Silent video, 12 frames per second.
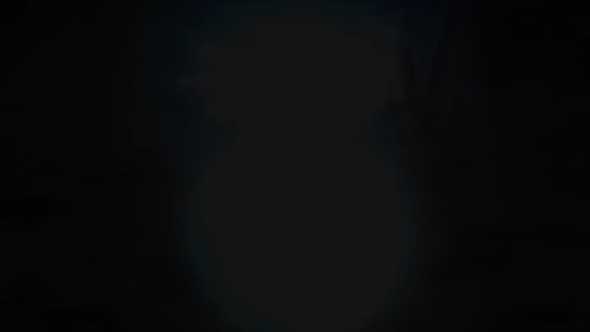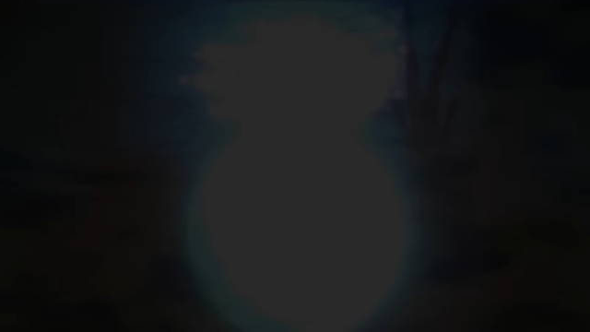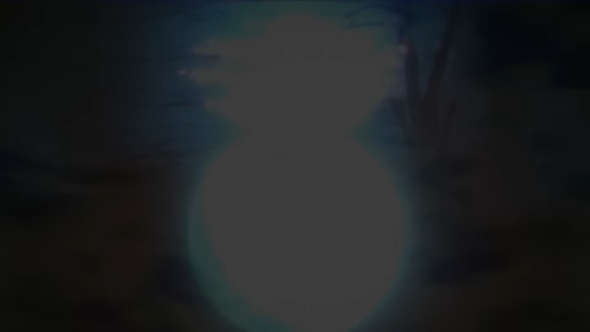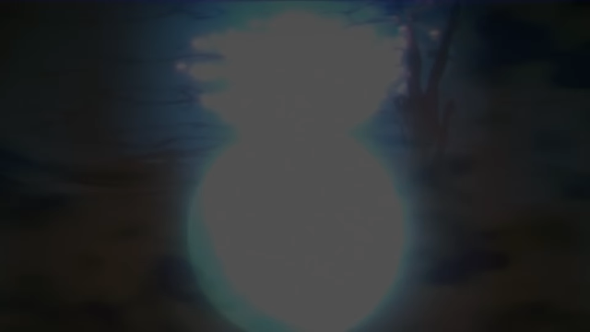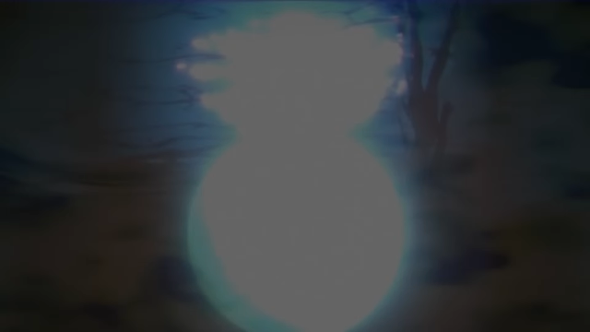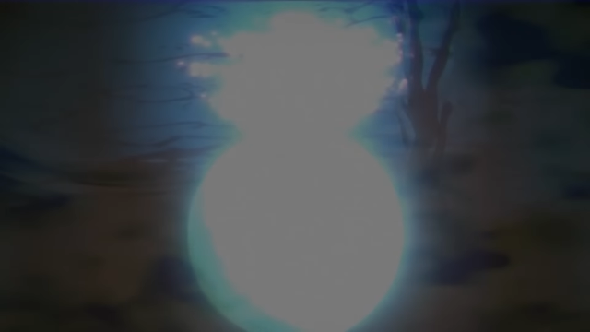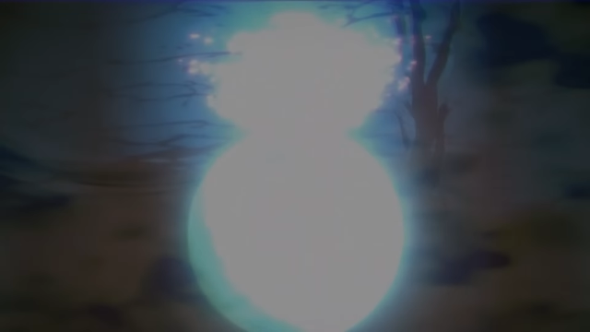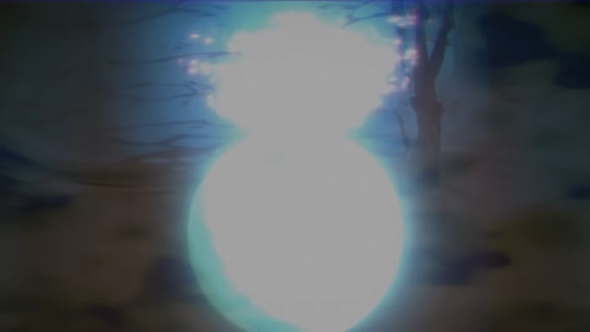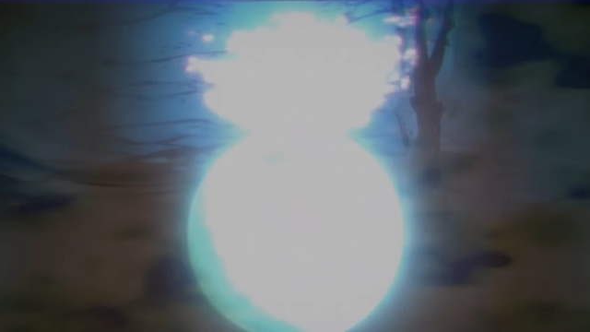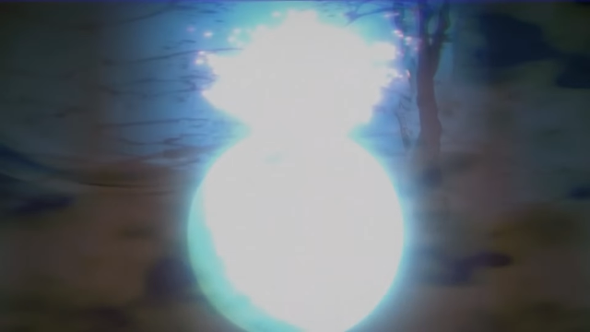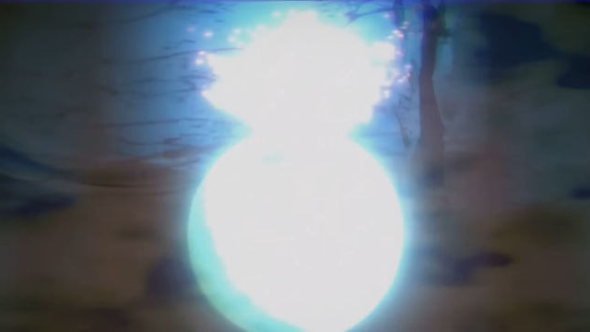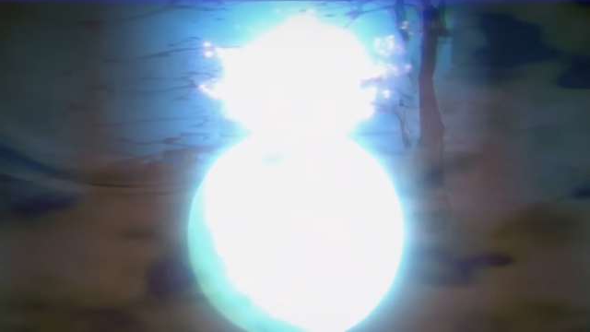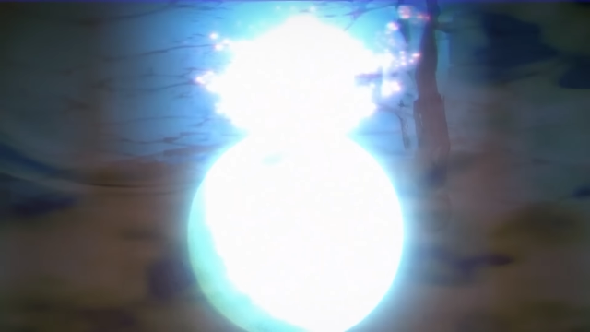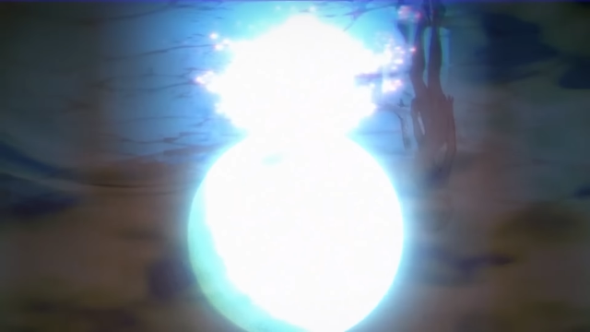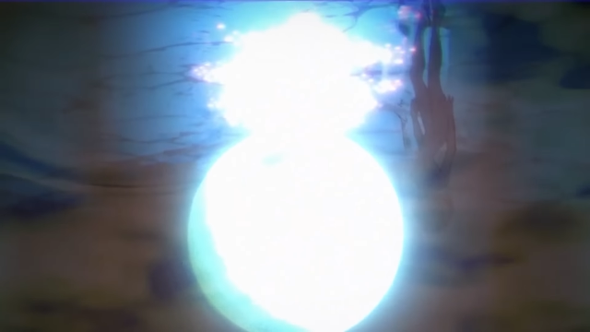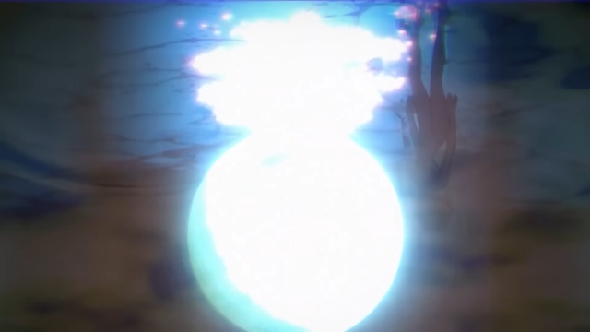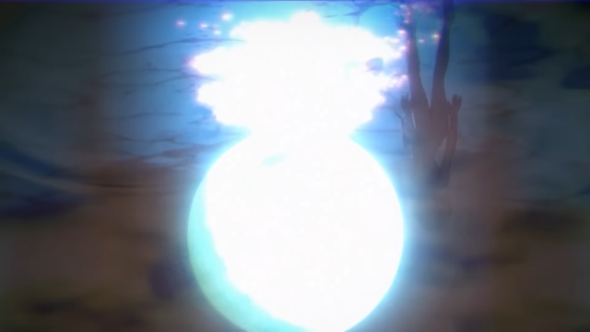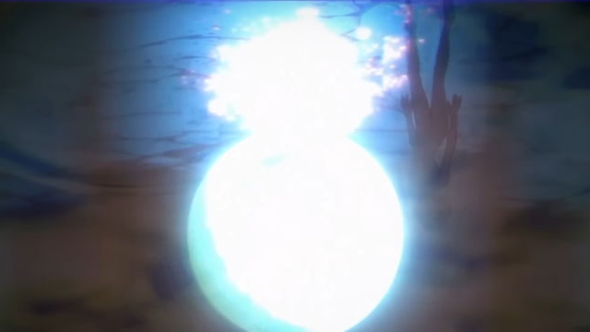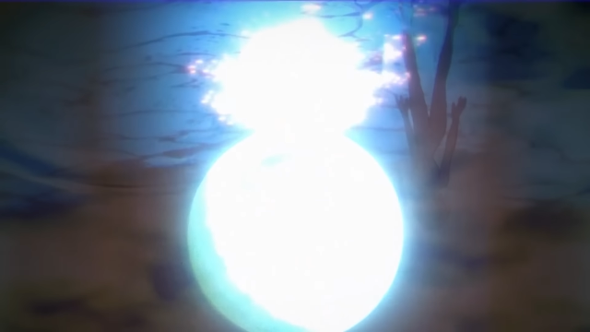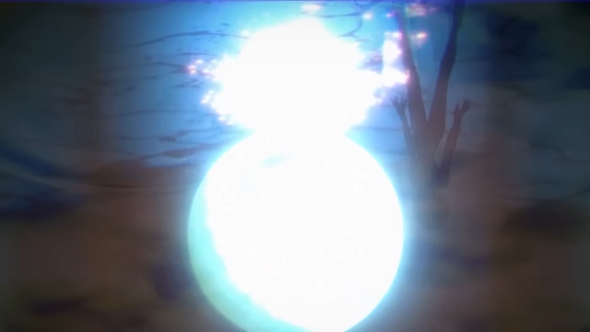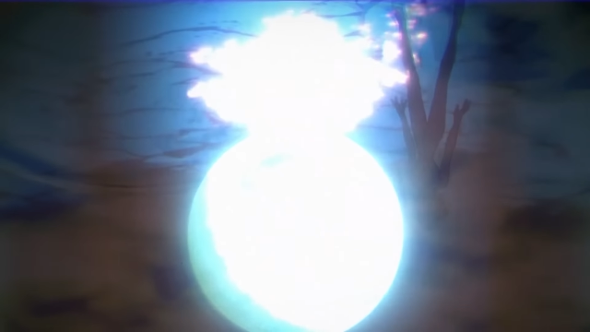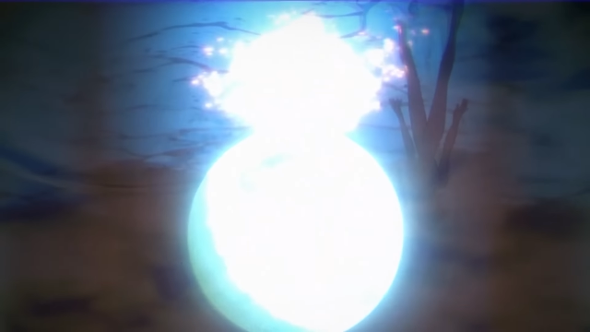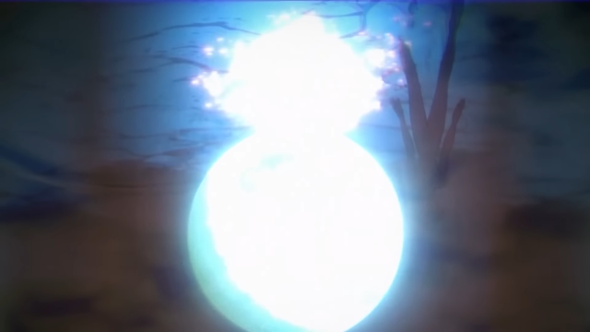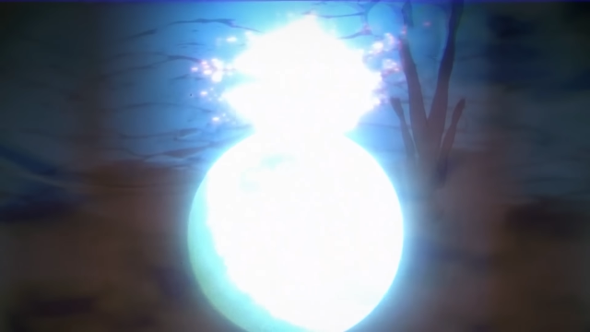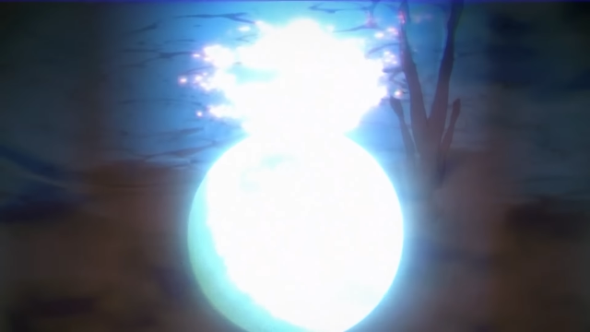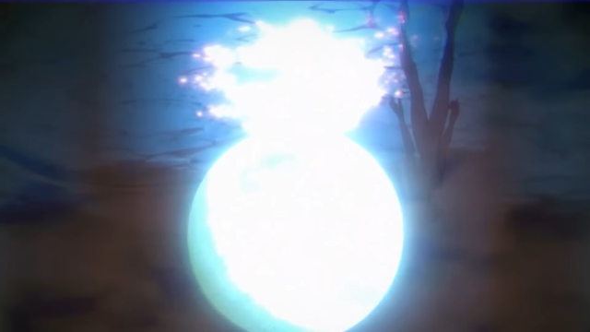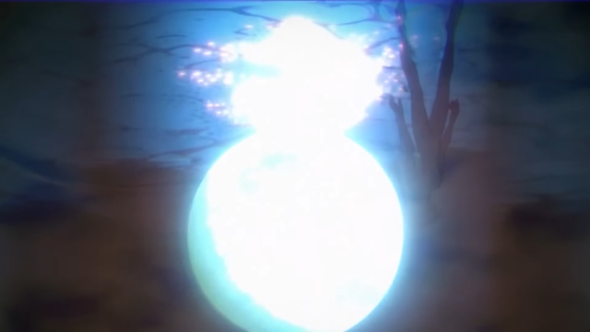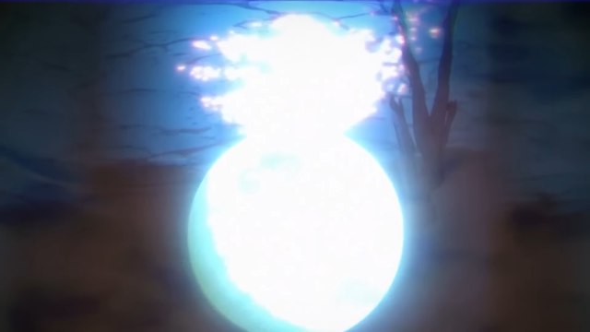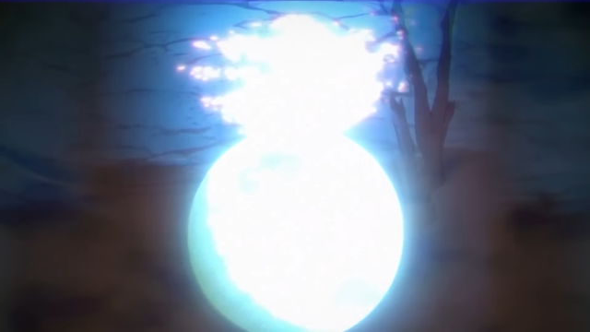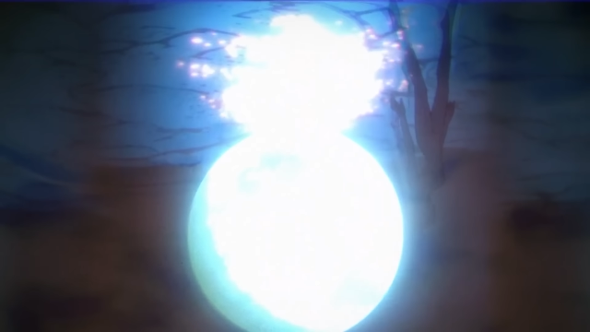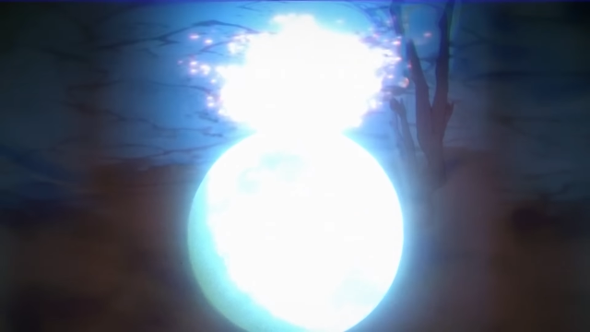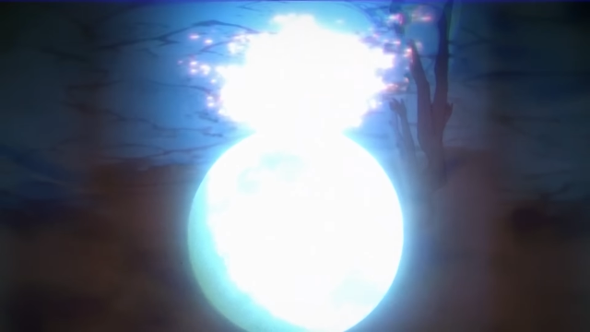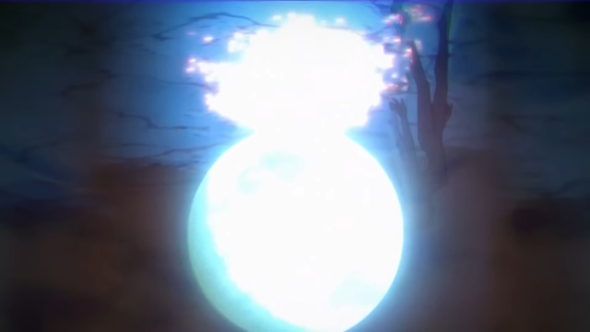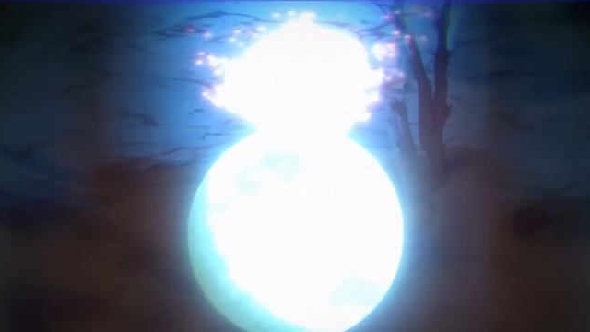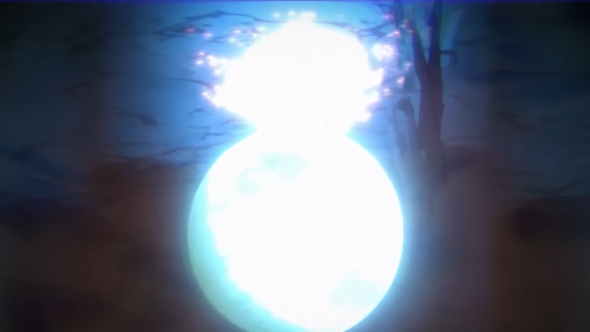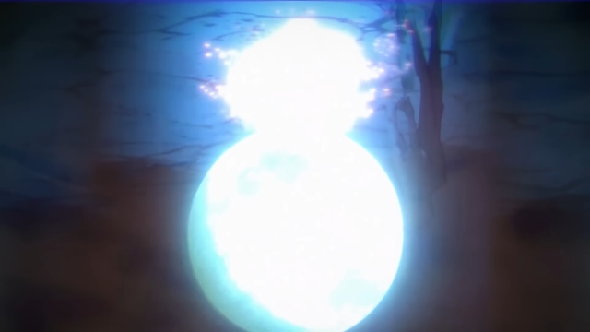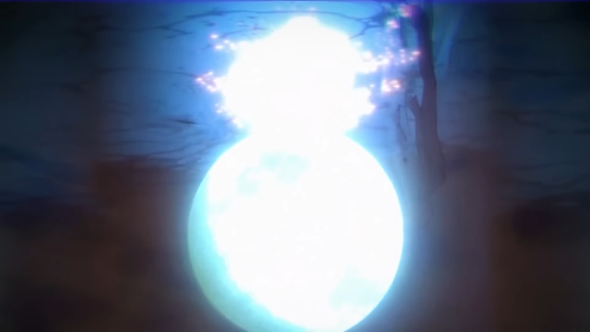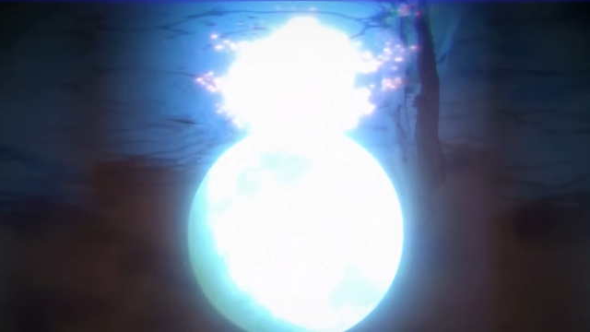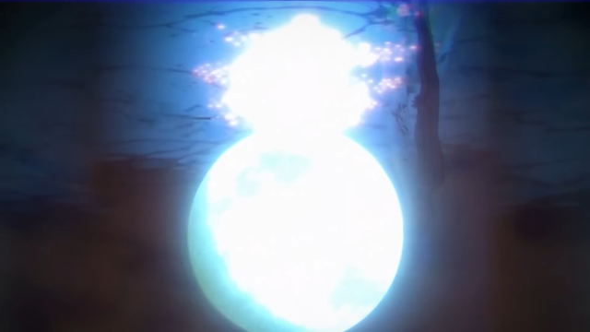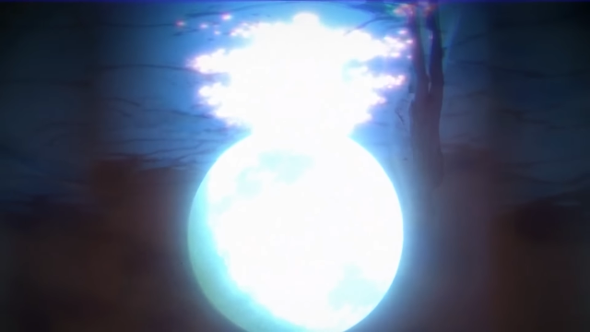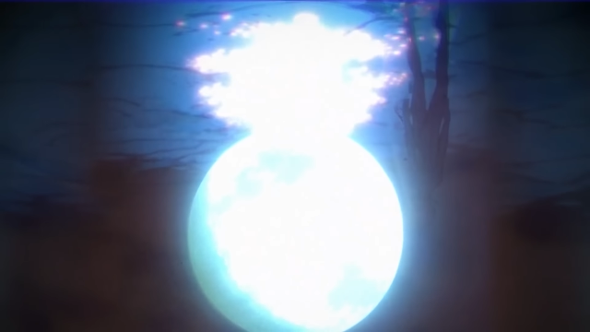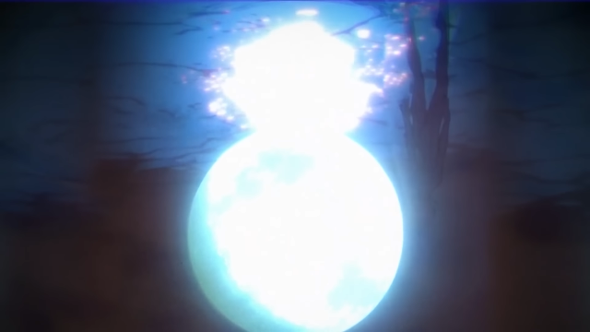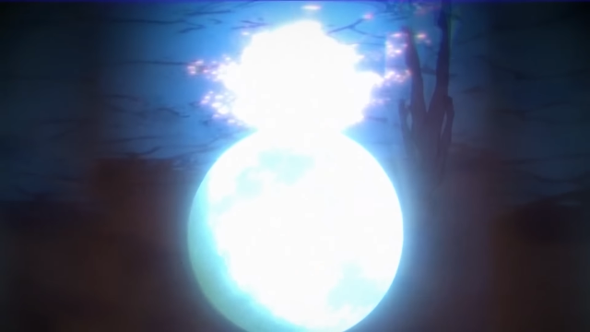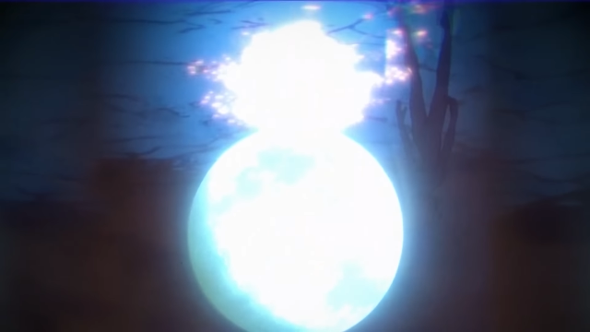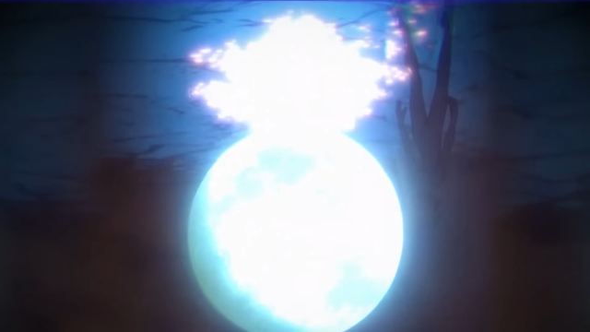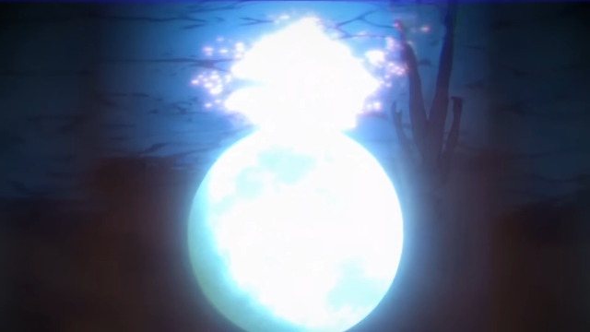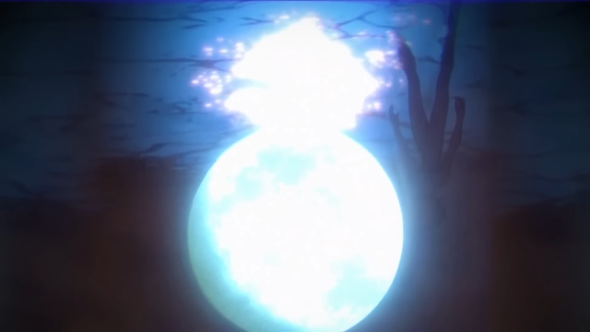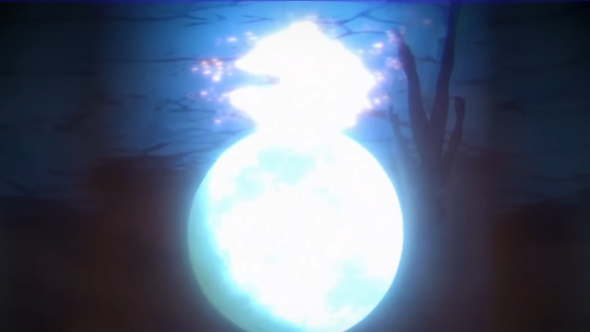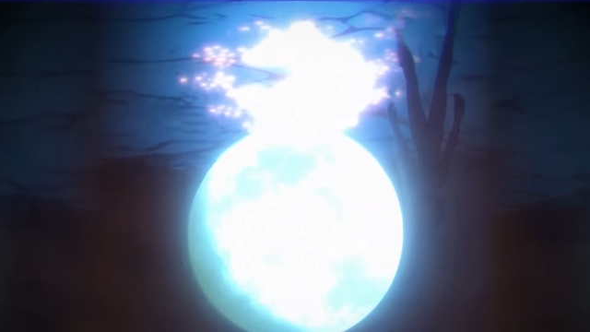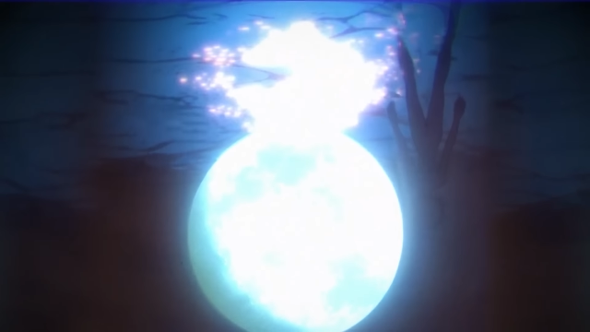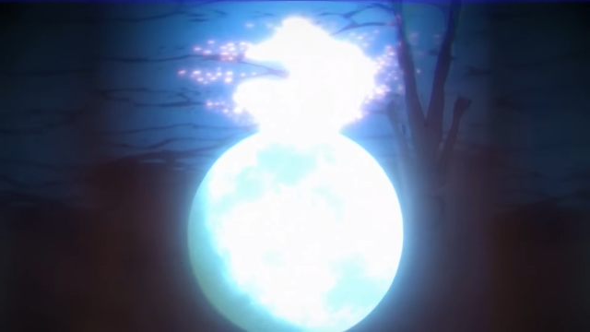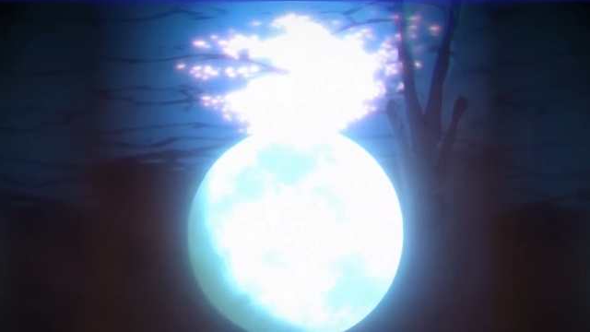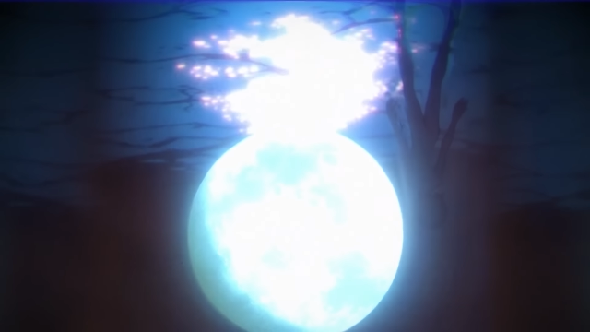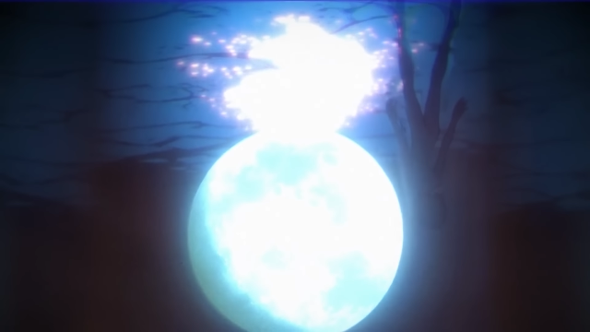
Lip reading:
No face is visible, so there are no lips to read.